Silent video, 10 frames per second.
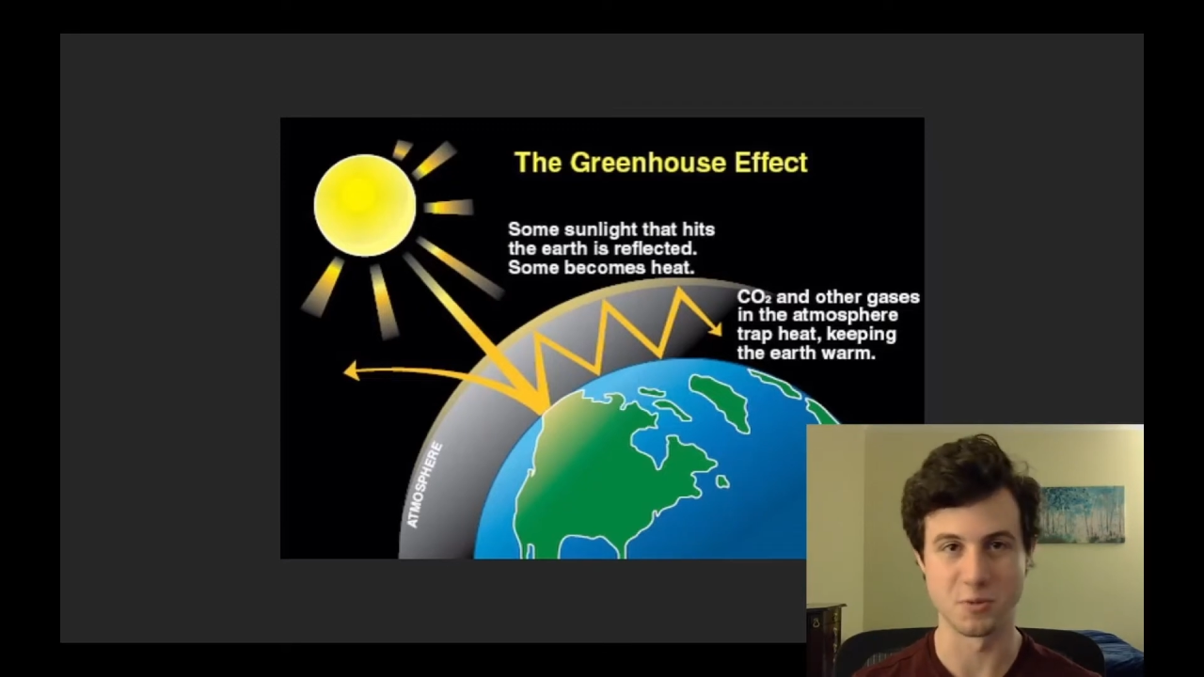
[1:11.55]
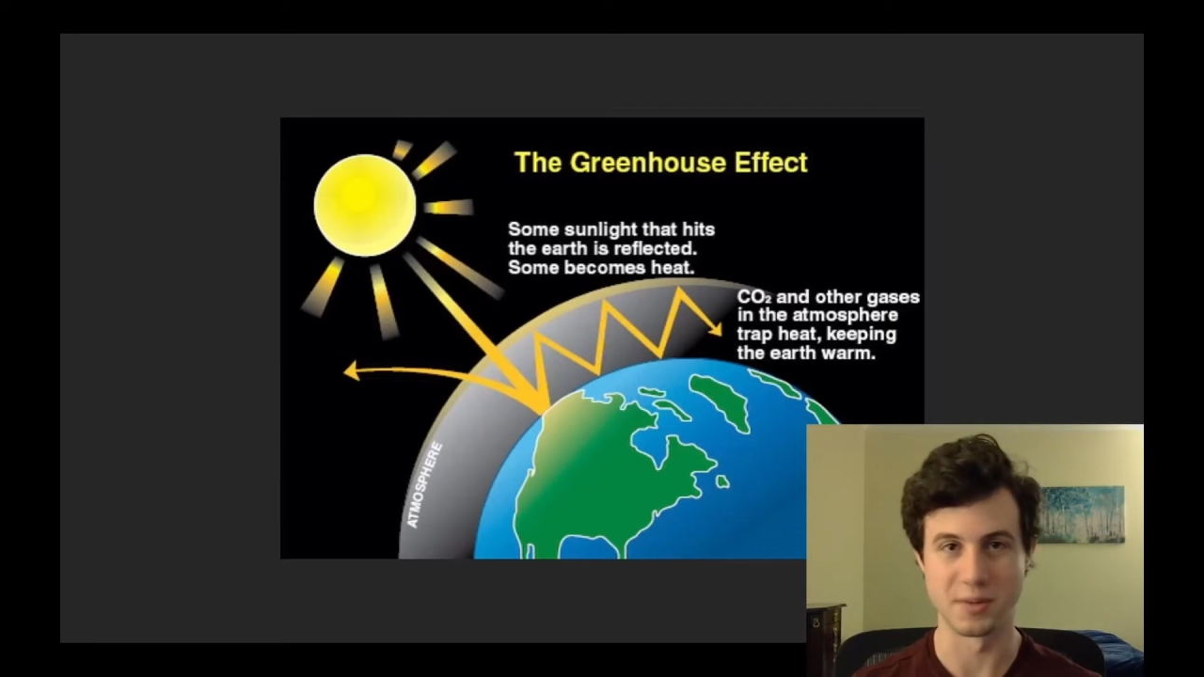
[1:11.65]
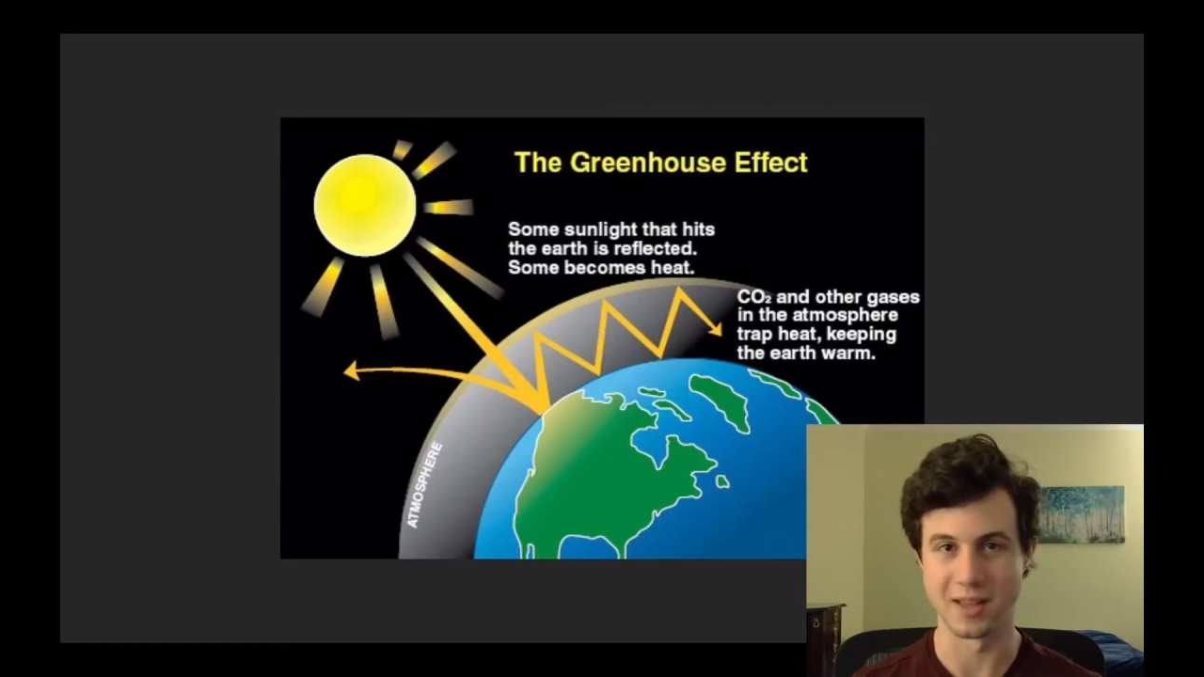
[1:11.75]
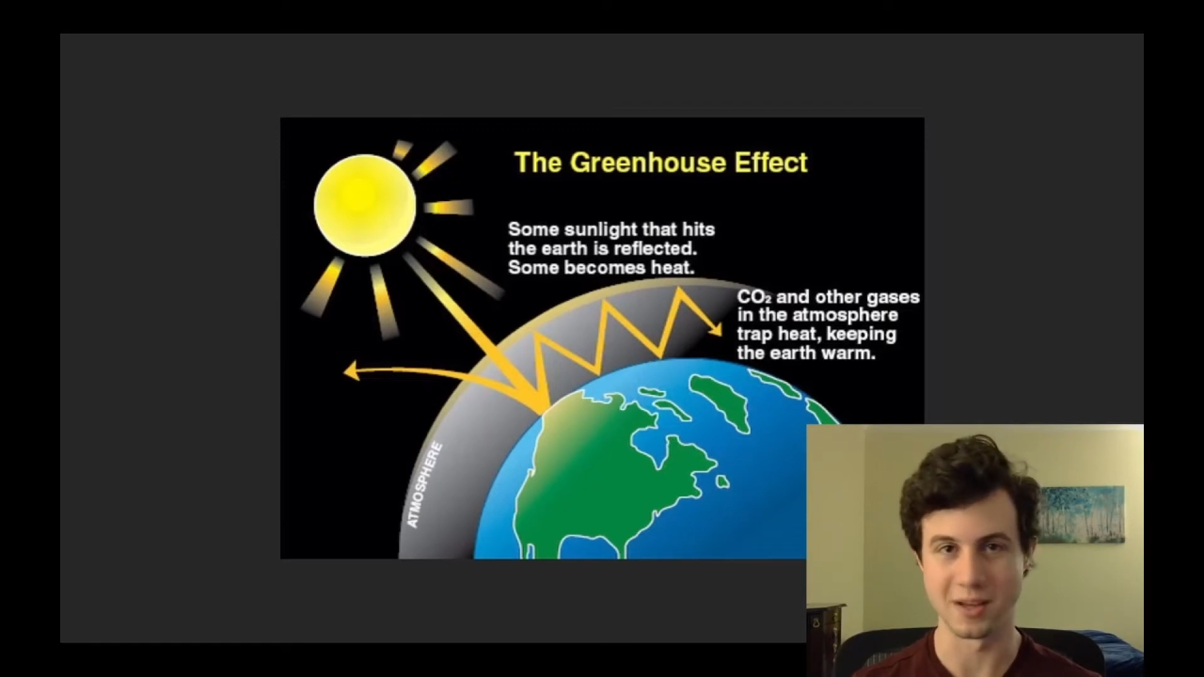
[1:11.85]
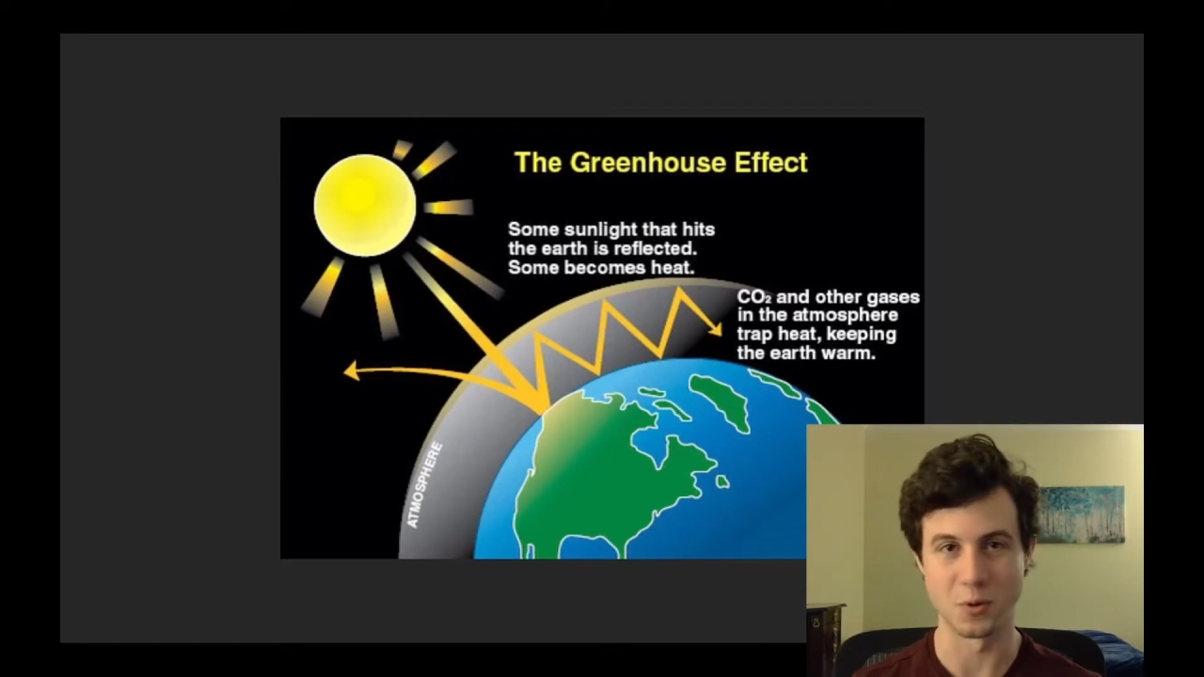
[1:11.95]
would
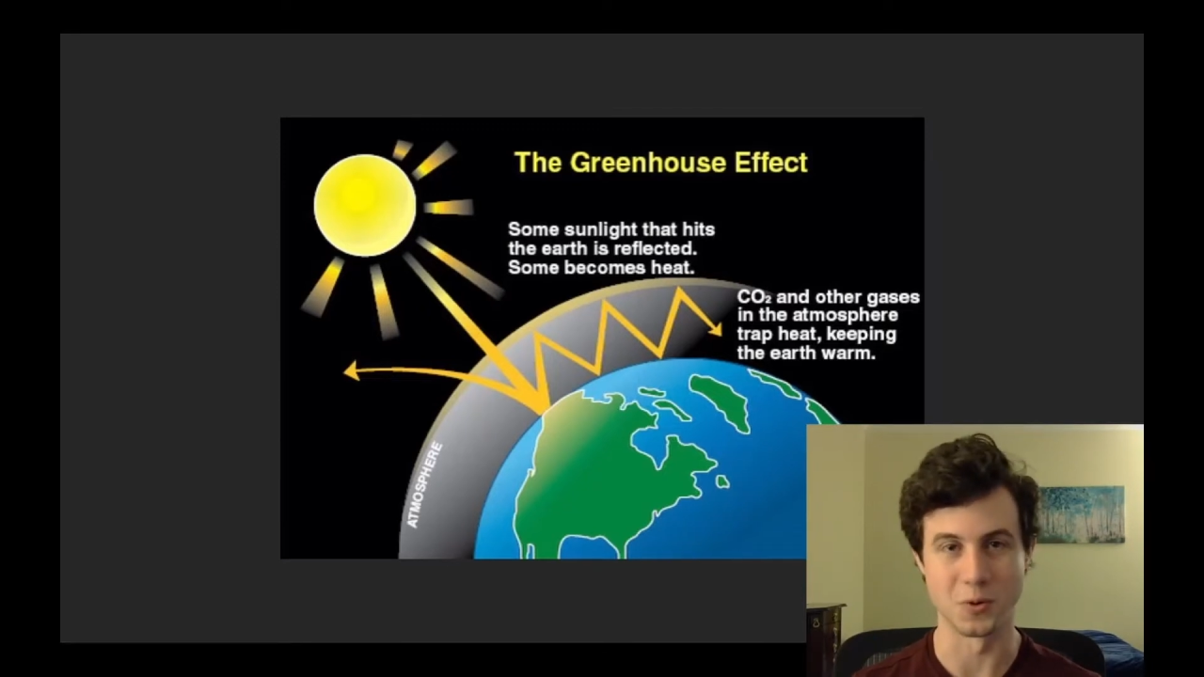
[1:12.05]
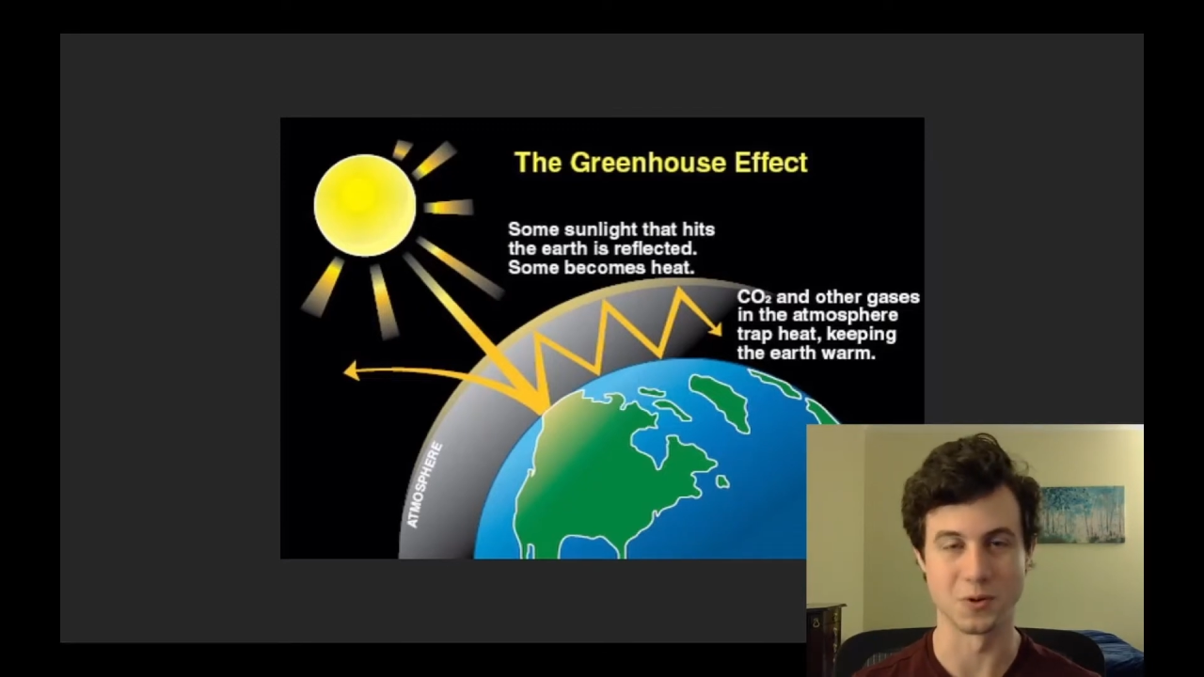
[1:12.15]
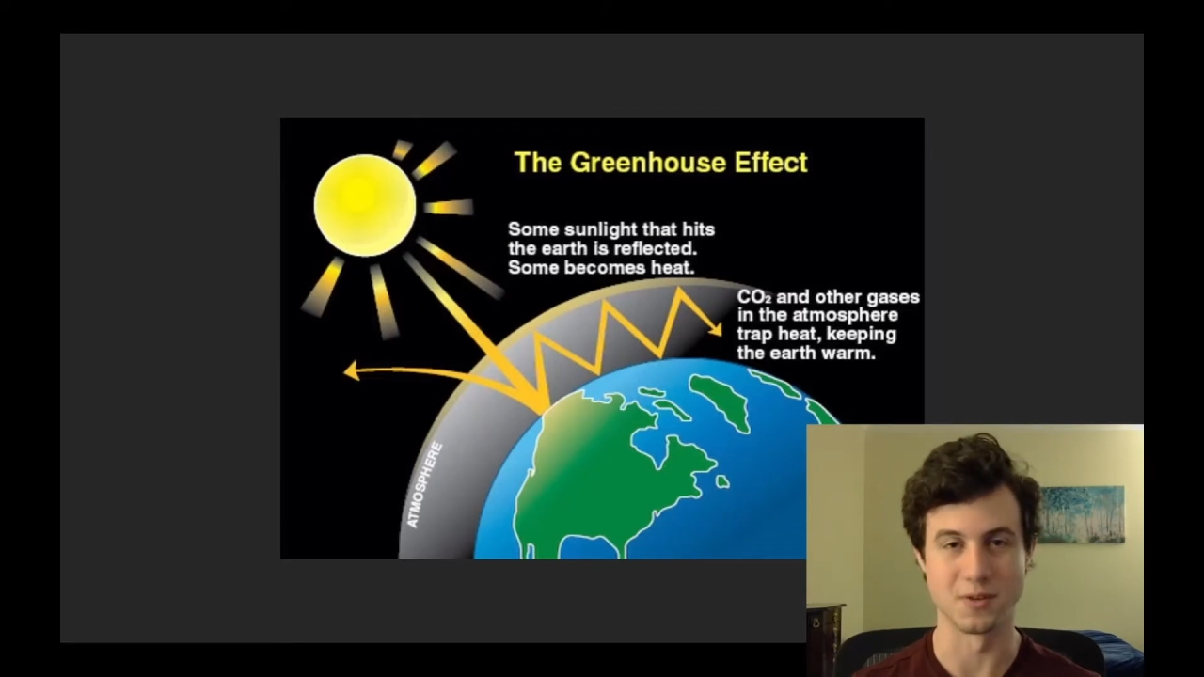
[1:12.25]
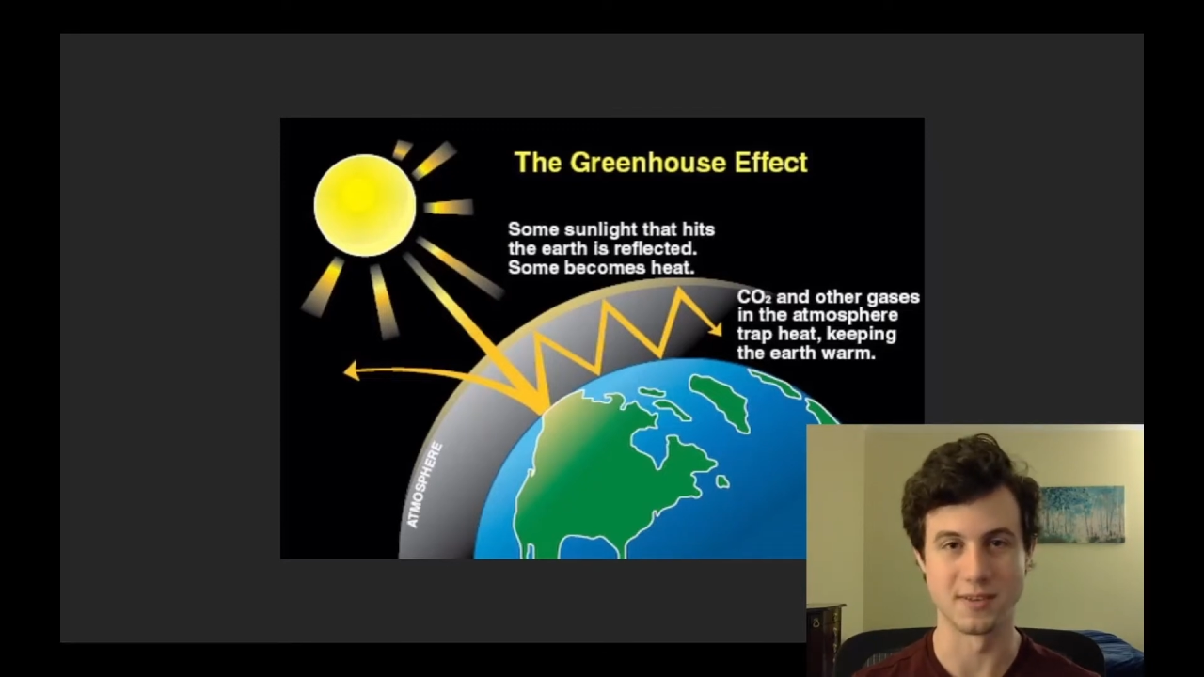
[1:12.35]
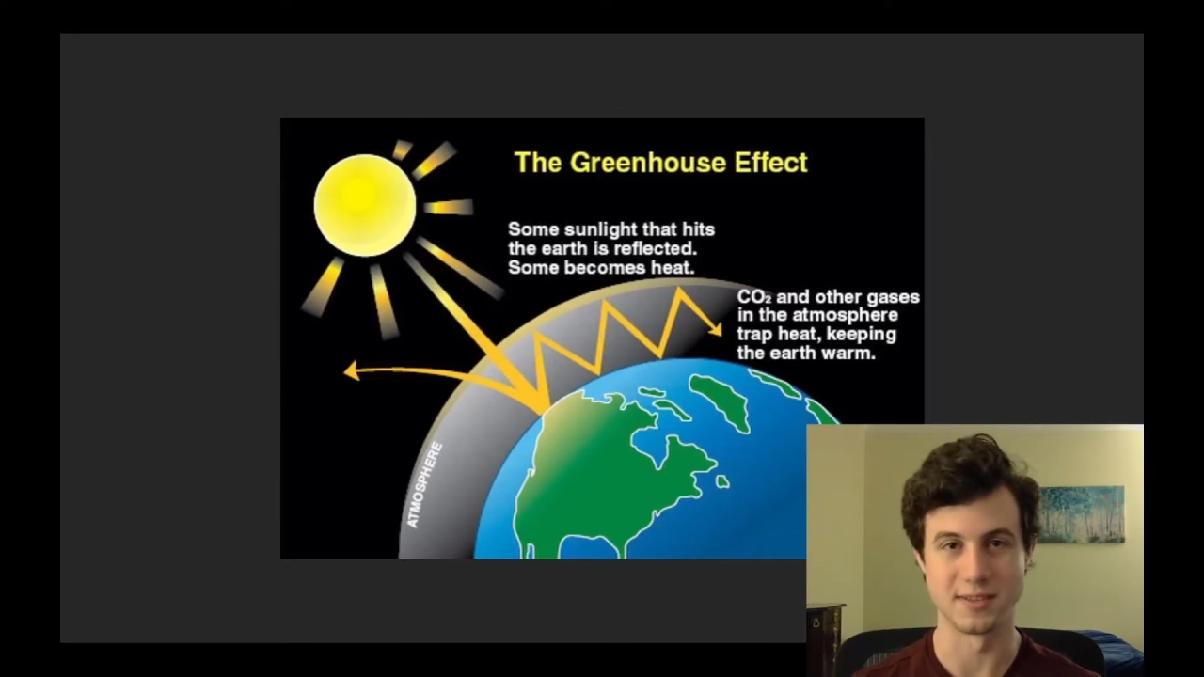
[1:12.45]
be a lot
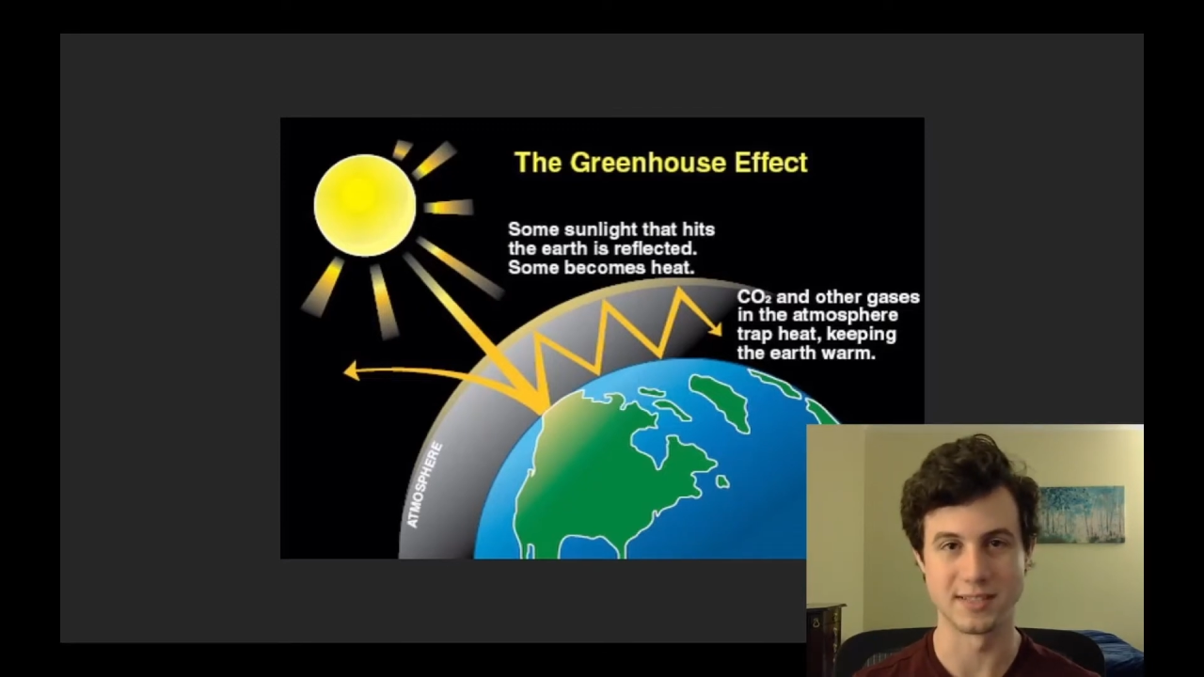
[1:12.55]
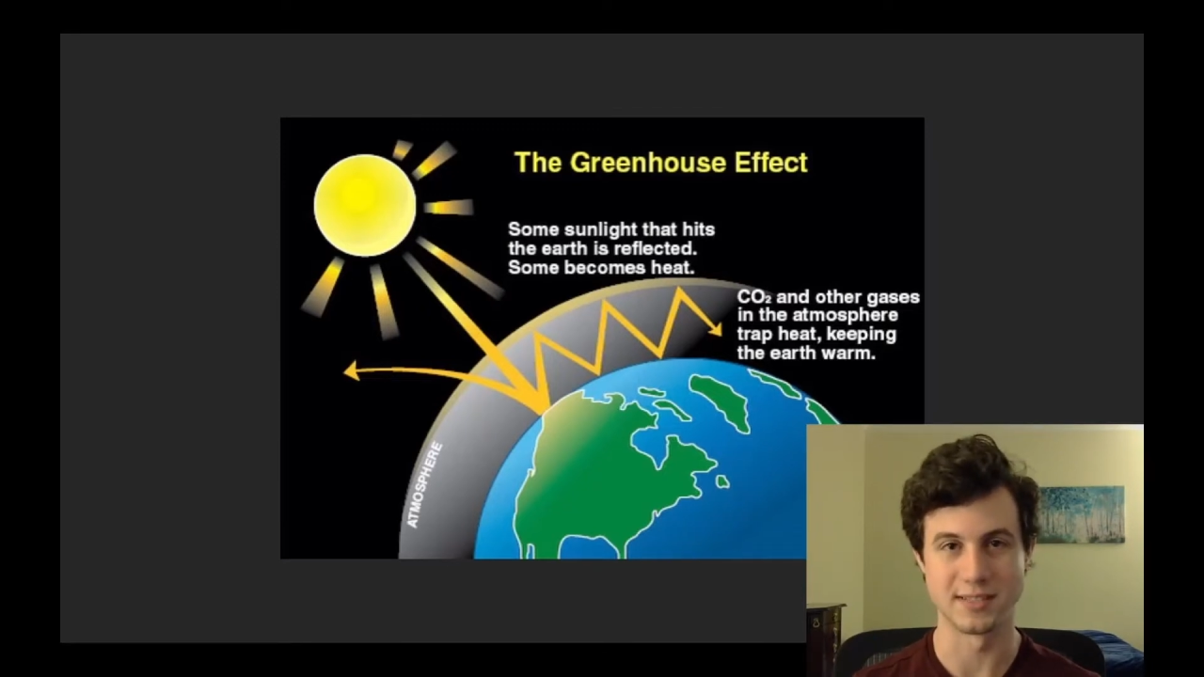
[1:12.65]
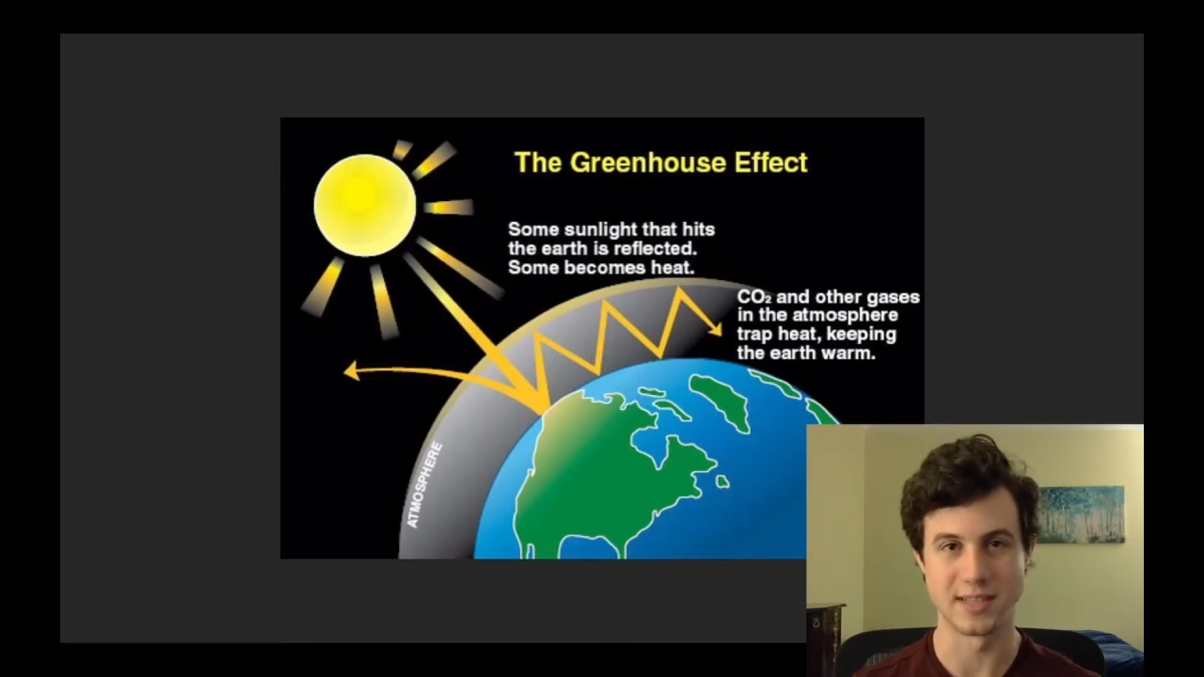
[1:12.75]
colder if it